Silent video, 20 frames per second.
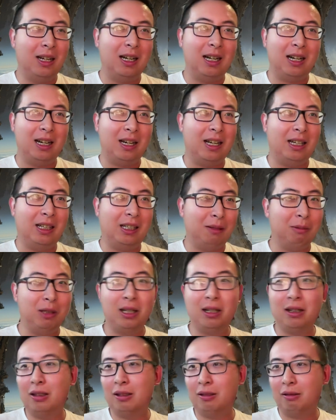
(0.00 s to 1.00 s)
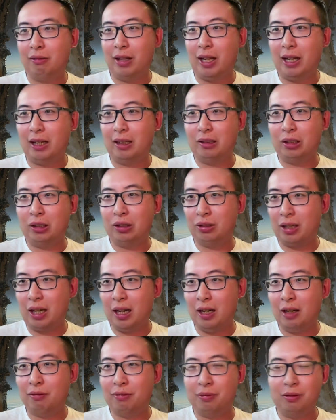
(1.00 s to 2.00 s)
And I'm going to like just
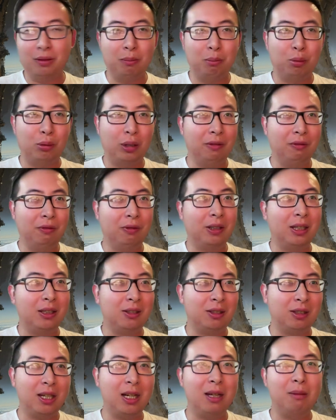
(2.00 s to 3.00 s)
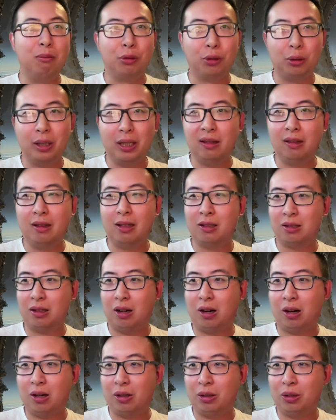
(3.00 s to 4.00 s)
kind of briefly skim read this
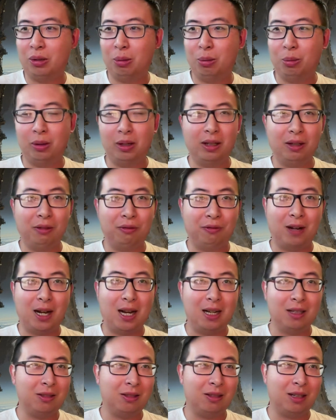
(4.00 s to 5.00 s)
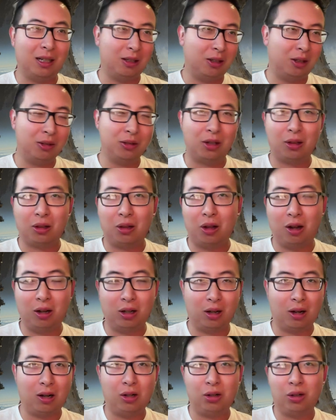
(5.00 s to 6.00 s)
article really fast. I know it's a
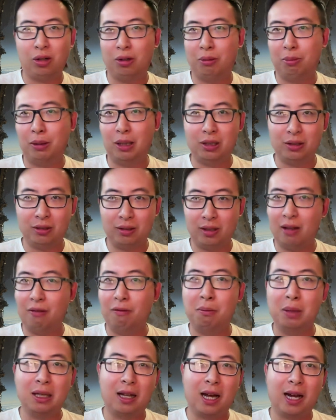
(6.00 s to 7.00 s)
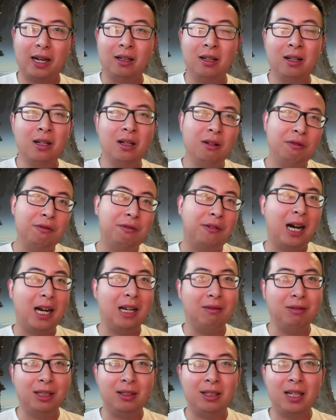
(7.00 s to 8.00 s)
long article, but just give me like
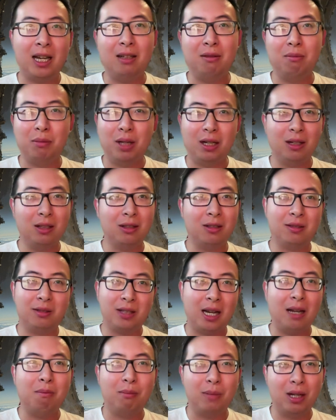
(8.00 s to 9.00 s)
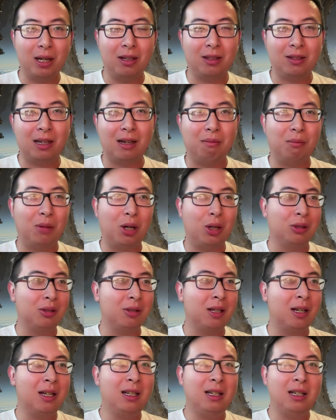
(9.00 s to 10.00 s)
5 to 10 minutes, 10 minutes at
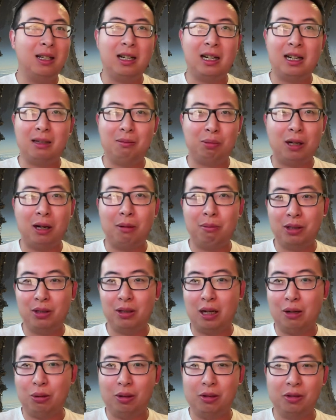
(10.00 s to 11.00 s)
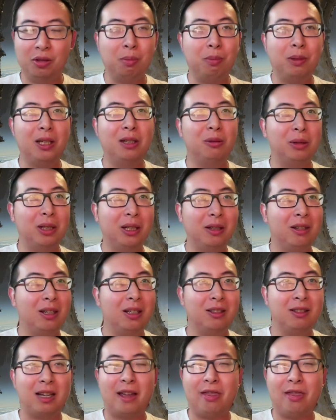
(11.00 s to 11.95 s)
most. I promise I will speed read this.